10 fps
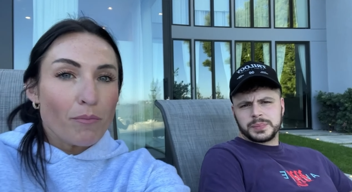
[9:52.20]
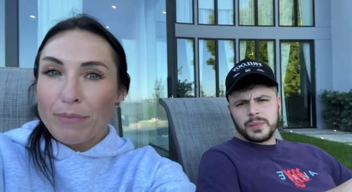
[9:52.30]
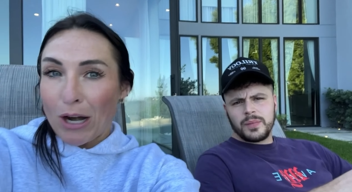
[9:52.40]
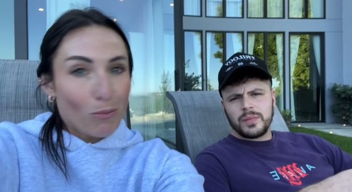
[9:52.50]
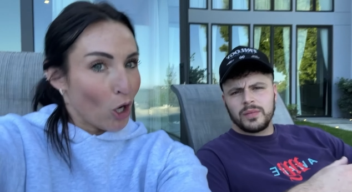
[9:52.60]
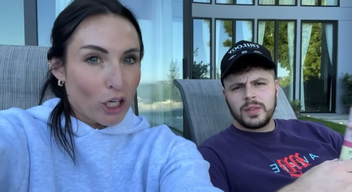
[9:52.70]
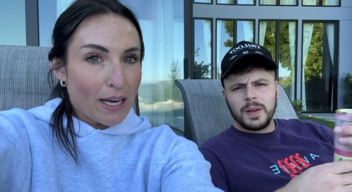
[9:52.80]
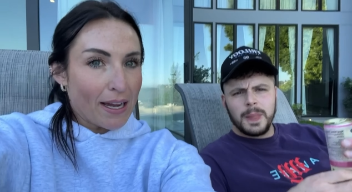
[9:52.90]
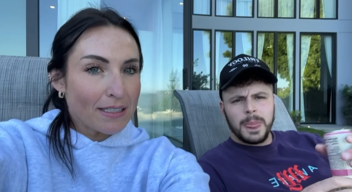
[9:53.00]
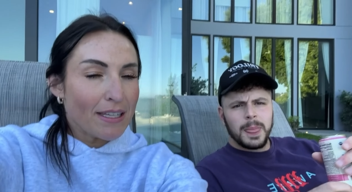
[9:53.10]
Speaker 1: bear
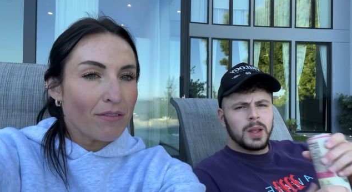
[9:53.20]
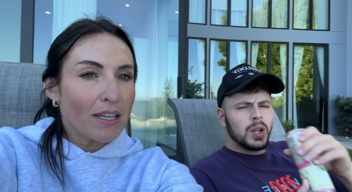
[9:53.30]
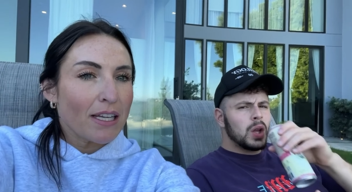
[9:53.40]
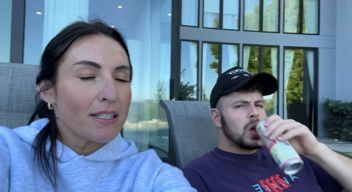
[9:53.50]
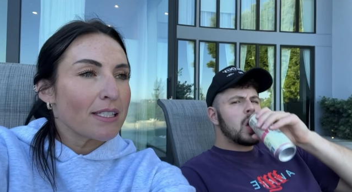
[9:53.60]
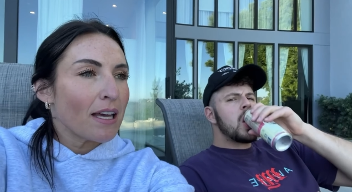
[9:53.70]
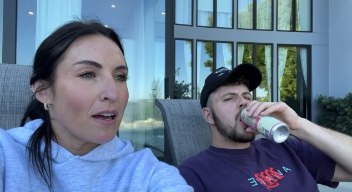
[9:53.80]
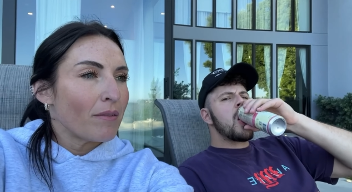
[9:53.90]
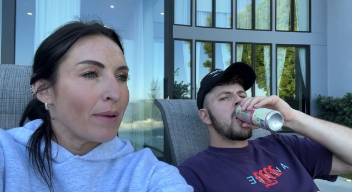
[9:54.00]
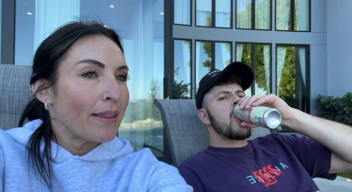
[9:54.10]
market activities,
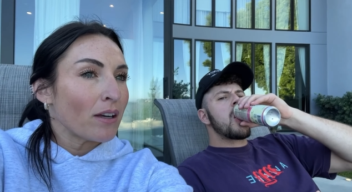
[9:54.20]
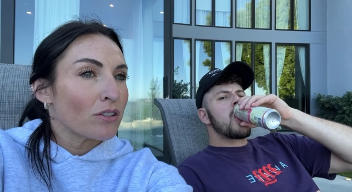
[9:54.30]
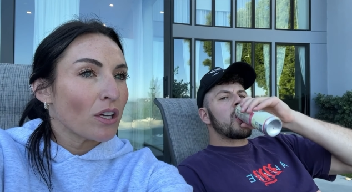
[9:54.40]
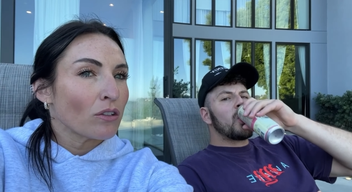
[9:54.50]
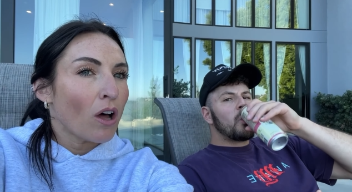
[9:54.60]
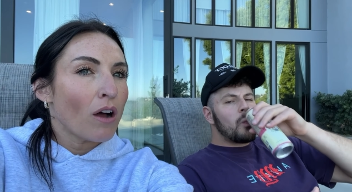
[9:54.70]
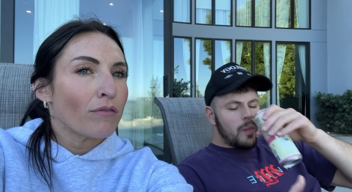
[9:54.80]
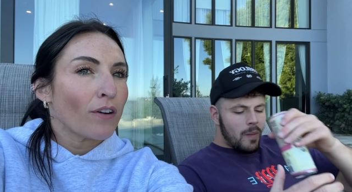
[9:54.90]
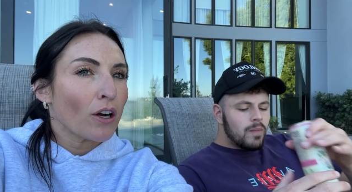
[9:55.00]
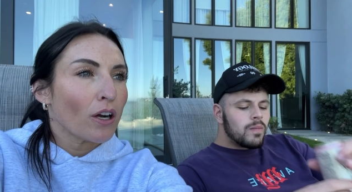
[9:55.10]
and there's a
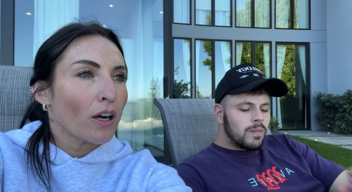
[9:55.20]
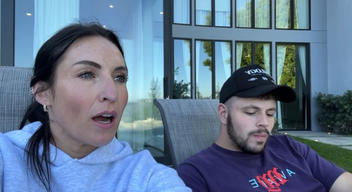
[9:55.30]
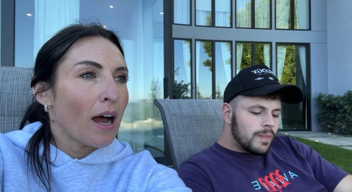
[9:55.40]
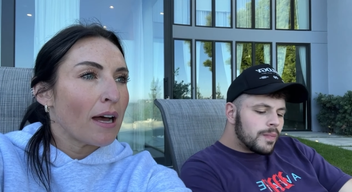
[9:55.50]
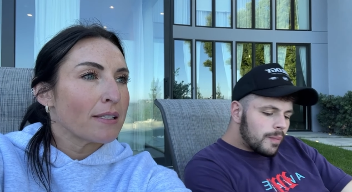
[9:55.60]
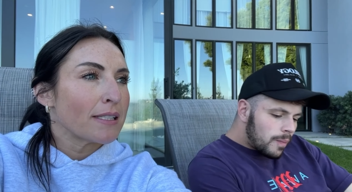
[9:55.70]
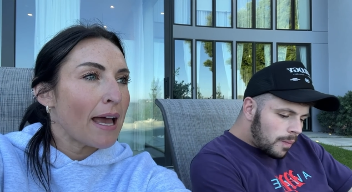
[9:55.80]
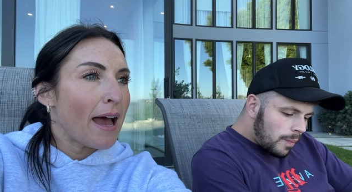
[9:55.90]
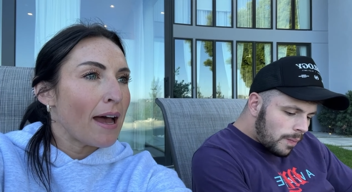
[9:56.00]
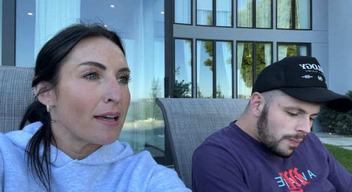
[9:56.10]
lot for us
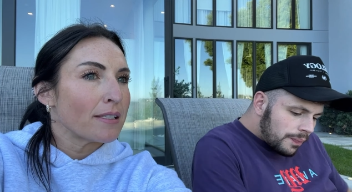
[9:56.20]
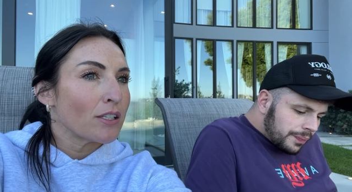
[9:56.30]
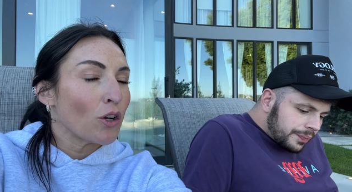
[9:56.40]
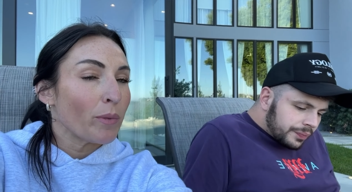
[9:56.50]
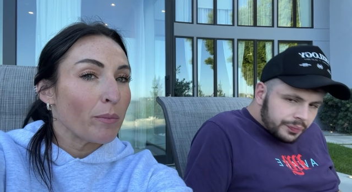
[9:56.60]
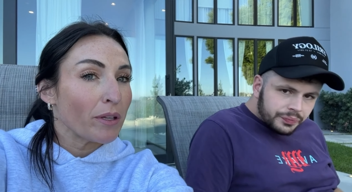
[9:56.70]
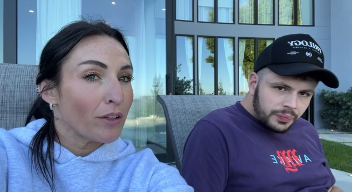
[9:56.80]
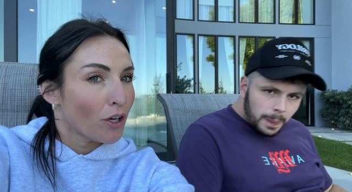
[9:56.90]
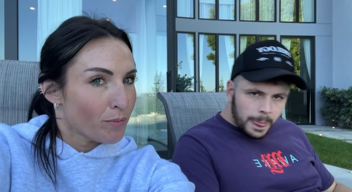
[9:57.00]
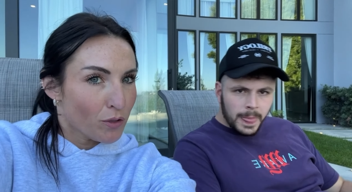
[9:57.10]
as, you know, people in
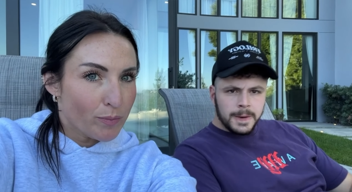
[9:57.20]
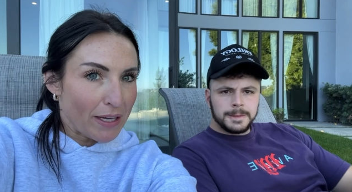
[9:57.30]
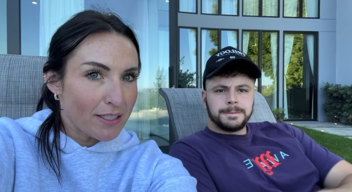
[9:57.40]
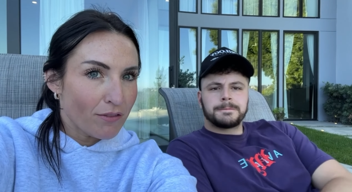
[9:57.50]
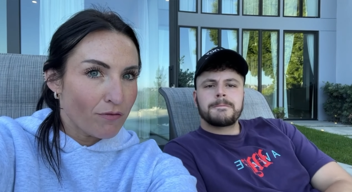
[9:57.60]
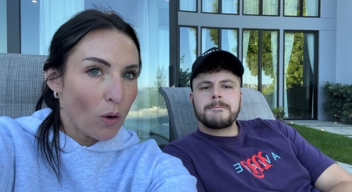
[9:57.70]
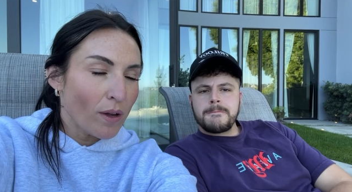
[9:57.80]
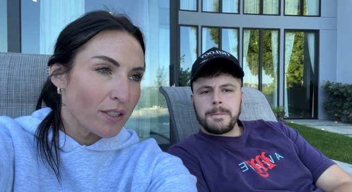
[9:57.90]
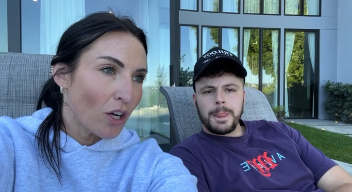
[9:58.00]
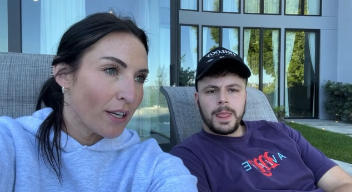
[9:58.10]
the crypto space to
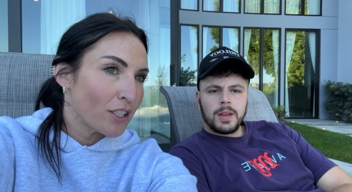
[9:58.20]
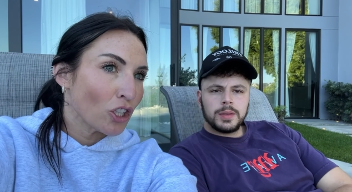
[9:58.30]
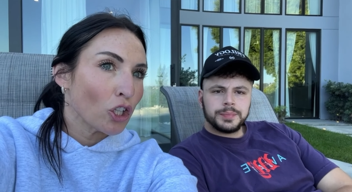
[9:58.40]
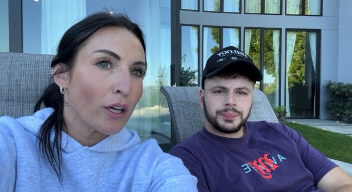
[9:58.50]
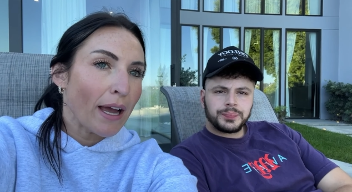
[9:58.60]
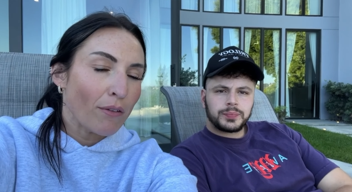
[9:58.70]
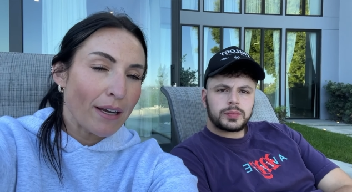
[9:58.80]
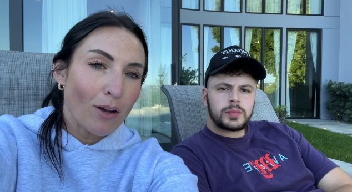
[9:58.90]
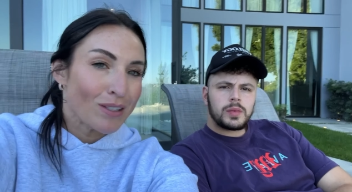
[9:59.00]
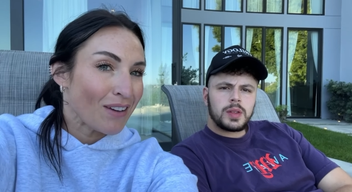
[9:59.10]
focus on and to look at
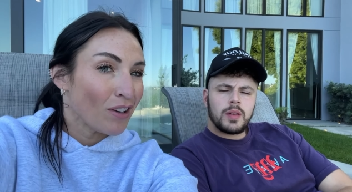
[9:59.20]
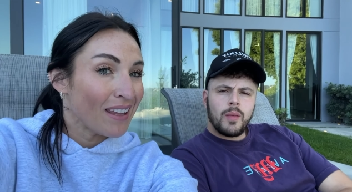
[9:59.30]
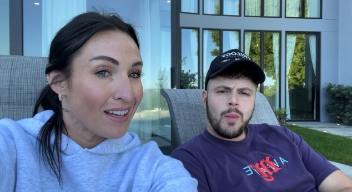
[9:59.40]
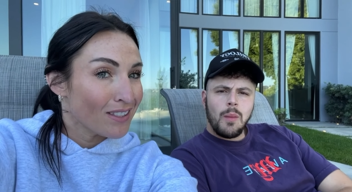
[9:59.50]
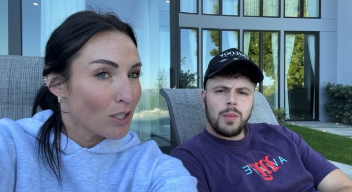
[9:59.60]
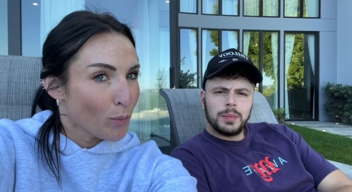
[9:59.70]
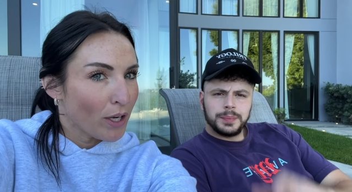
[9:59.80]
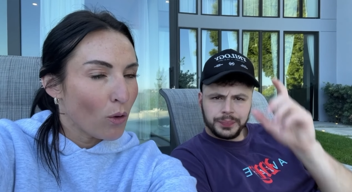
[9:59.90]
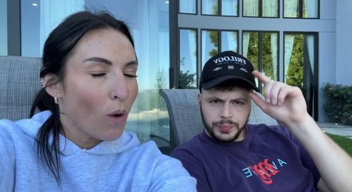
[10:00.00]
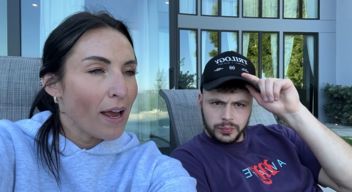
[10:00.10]
right now, because everything else is
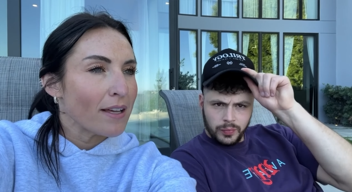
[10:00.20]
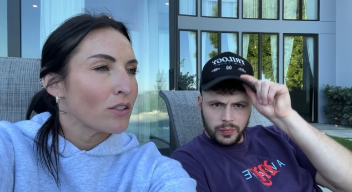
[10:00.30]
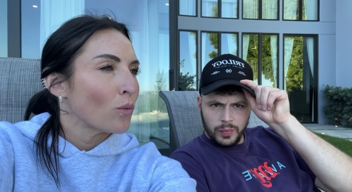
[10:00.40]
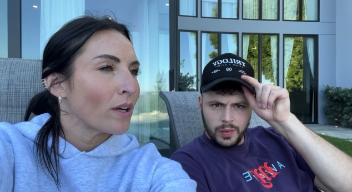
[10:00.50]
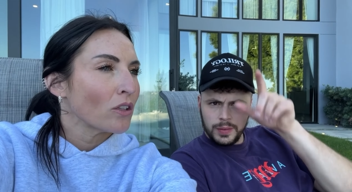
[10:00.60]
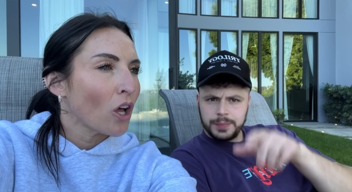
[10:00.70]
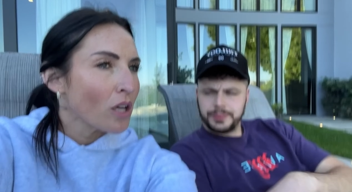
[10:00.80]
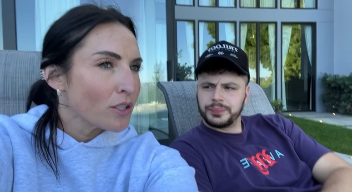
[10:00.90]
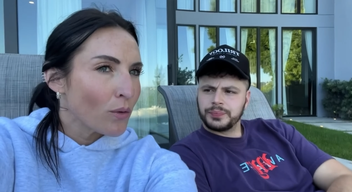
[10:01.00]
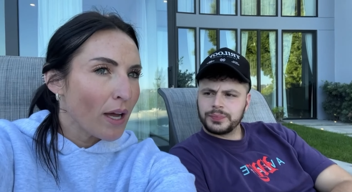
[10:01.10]
pretty quiet. So when a
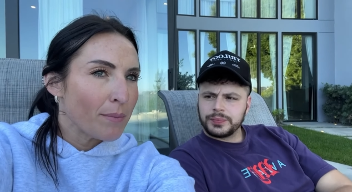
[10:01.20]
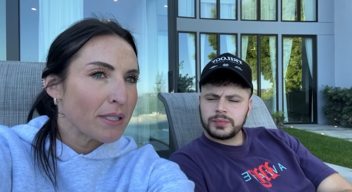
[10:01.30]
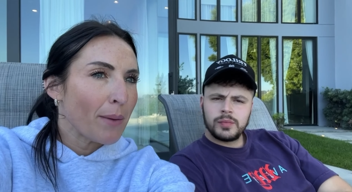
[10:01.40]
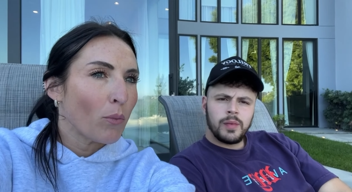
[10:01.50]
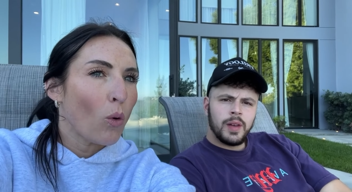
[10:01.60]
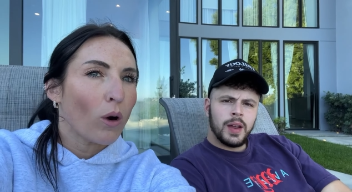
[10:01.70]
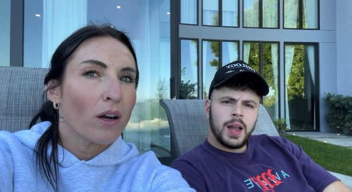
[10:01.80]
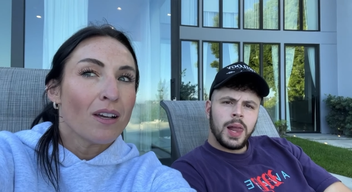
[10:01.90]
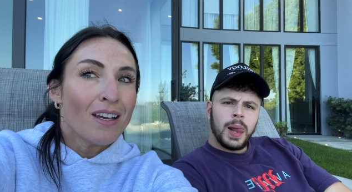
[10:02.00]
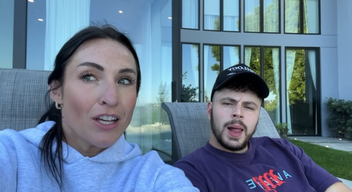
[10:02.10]
lawsuit comes up,
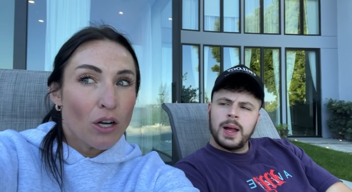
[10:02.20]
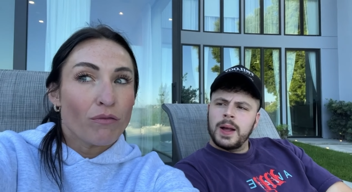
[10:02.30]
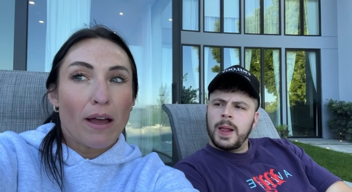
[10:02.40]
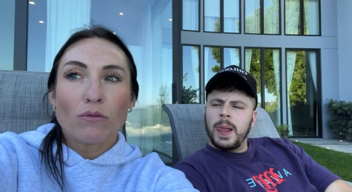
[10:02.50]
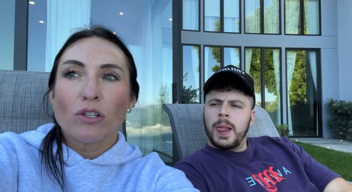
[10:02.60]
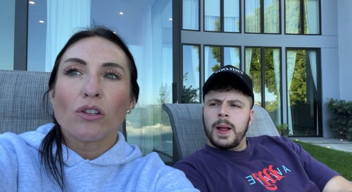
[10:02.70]
or, you know, founders